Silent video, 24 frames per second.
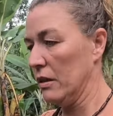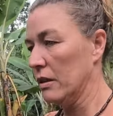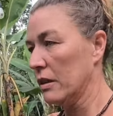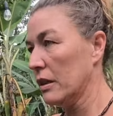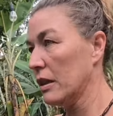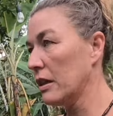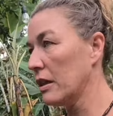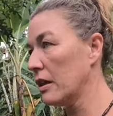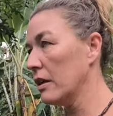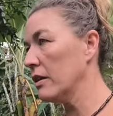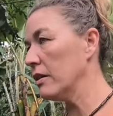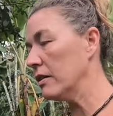
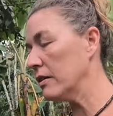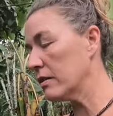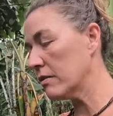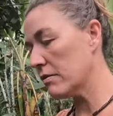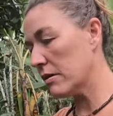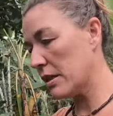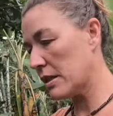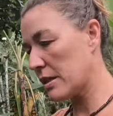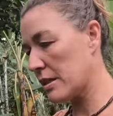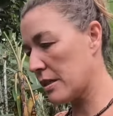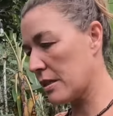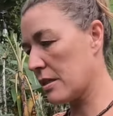You know,
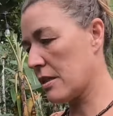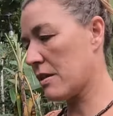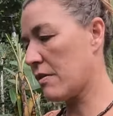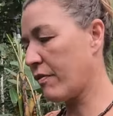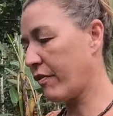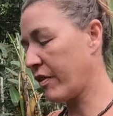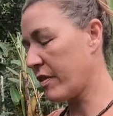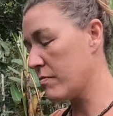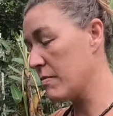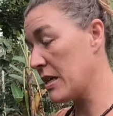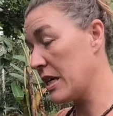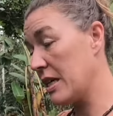it's,
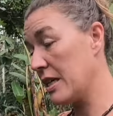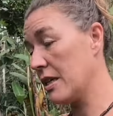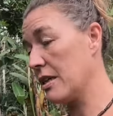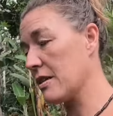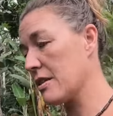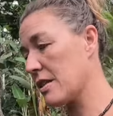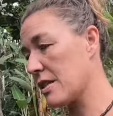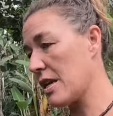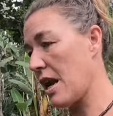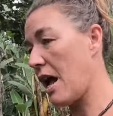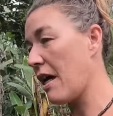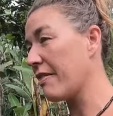for me,
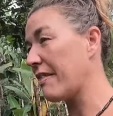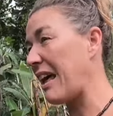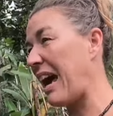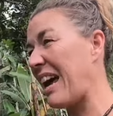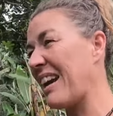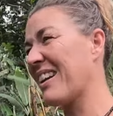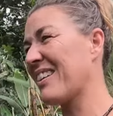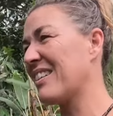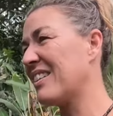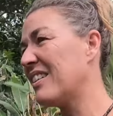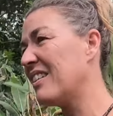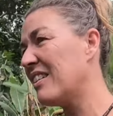it's not
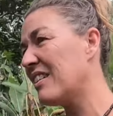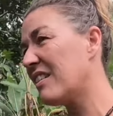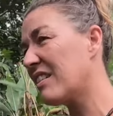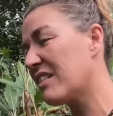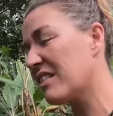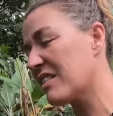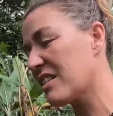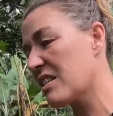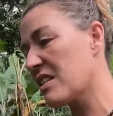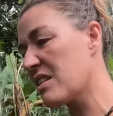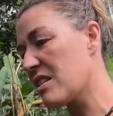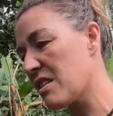that at
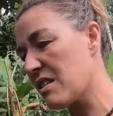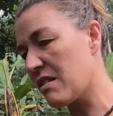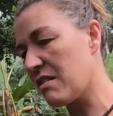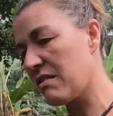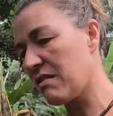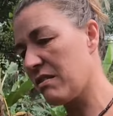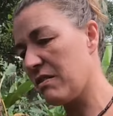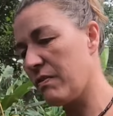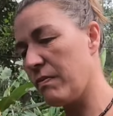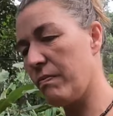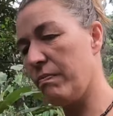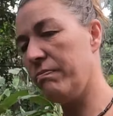all, and
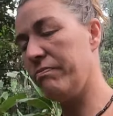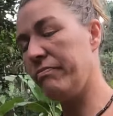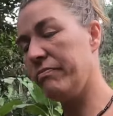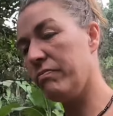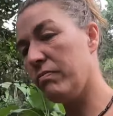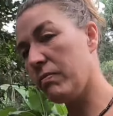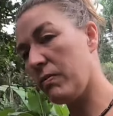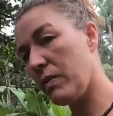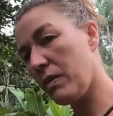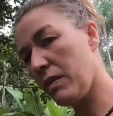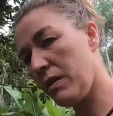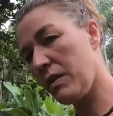
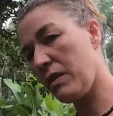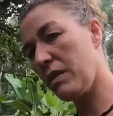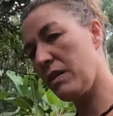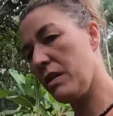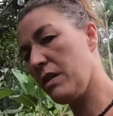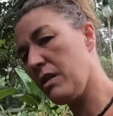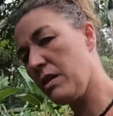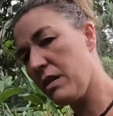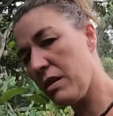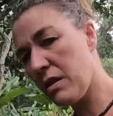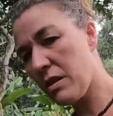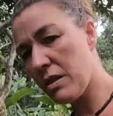
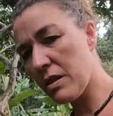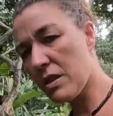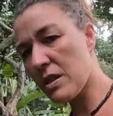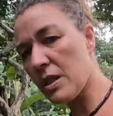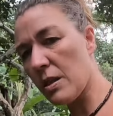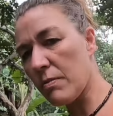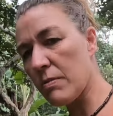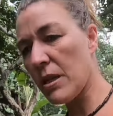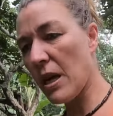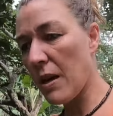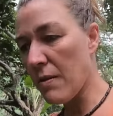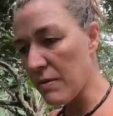
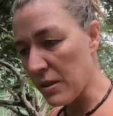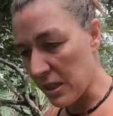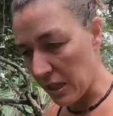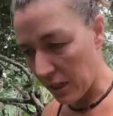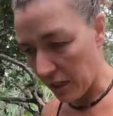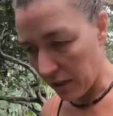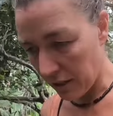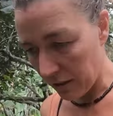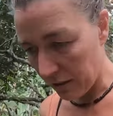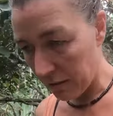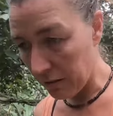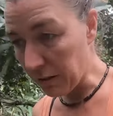sometimes it
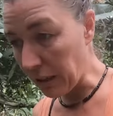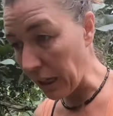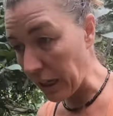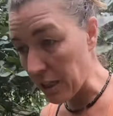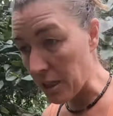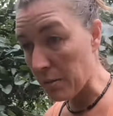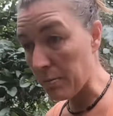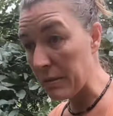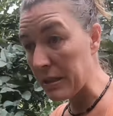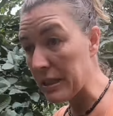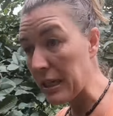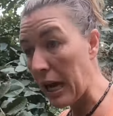
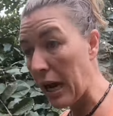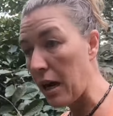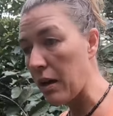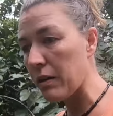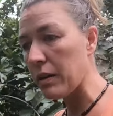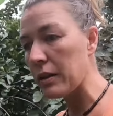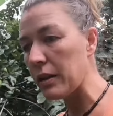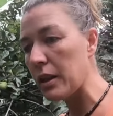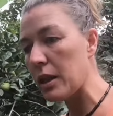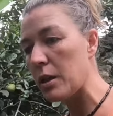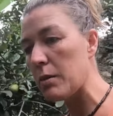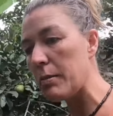gets me
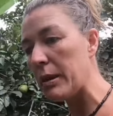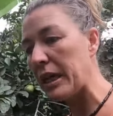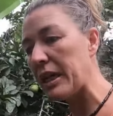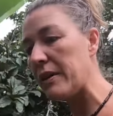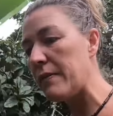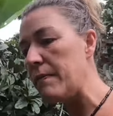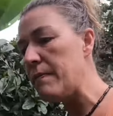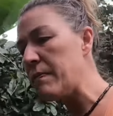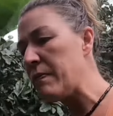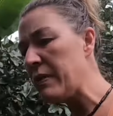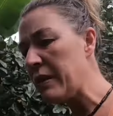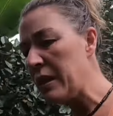down a little
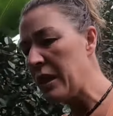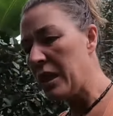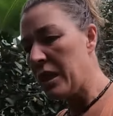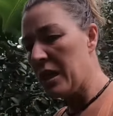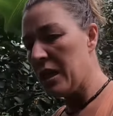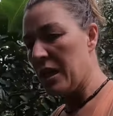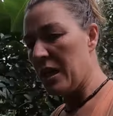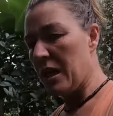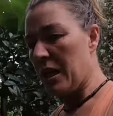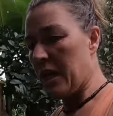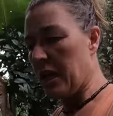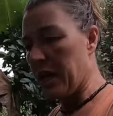bit,
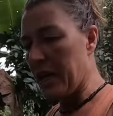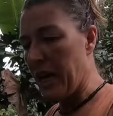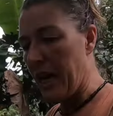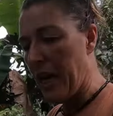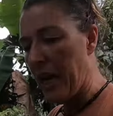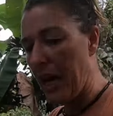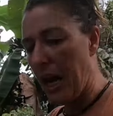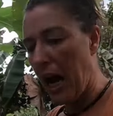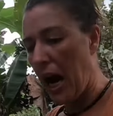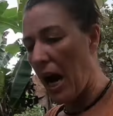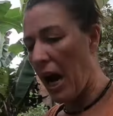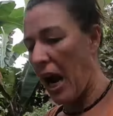
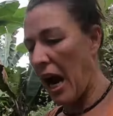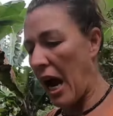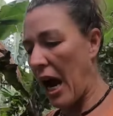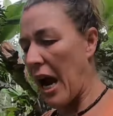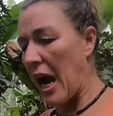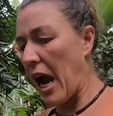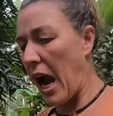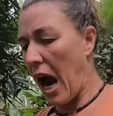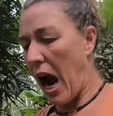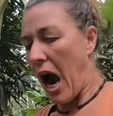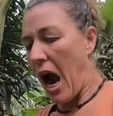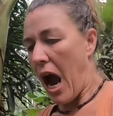and
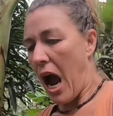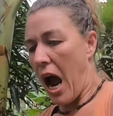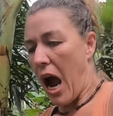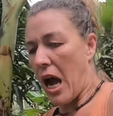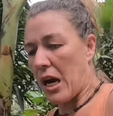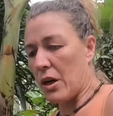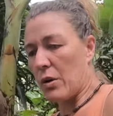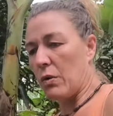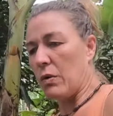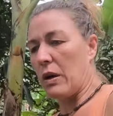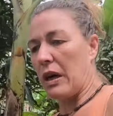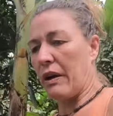
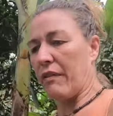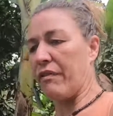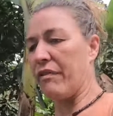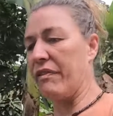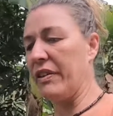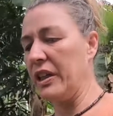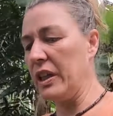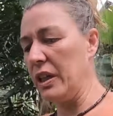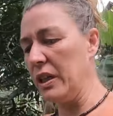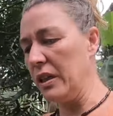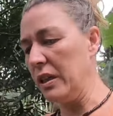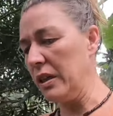I don't want to
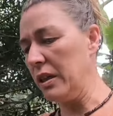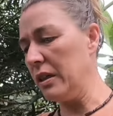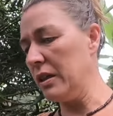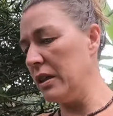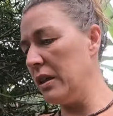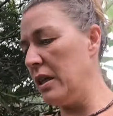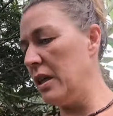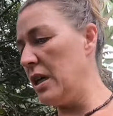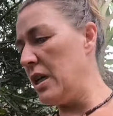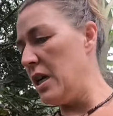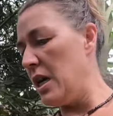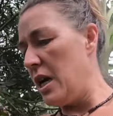
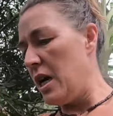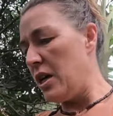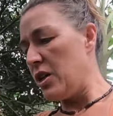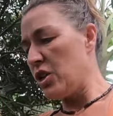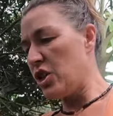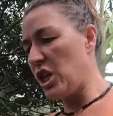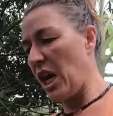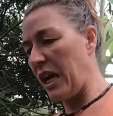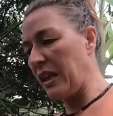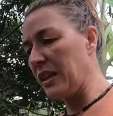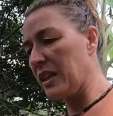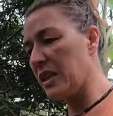feel
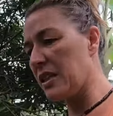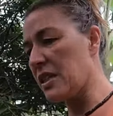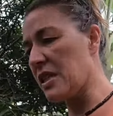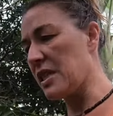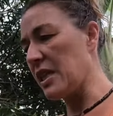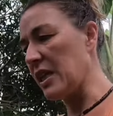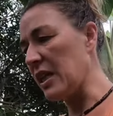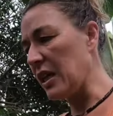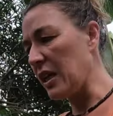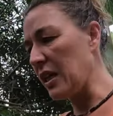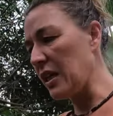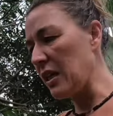
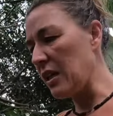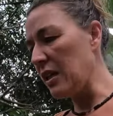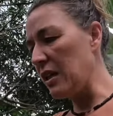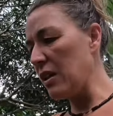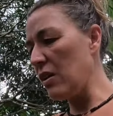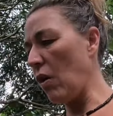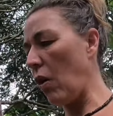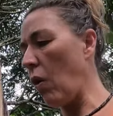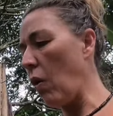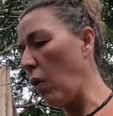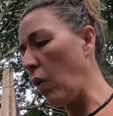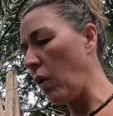
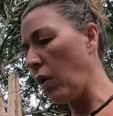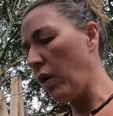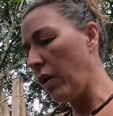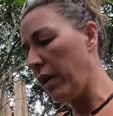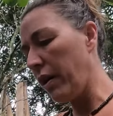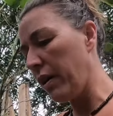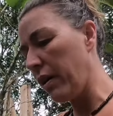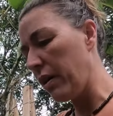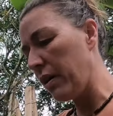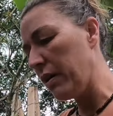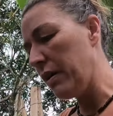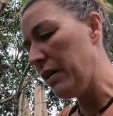jealousy
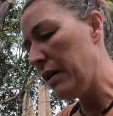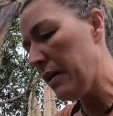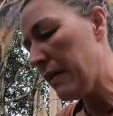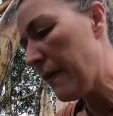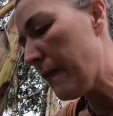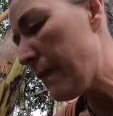or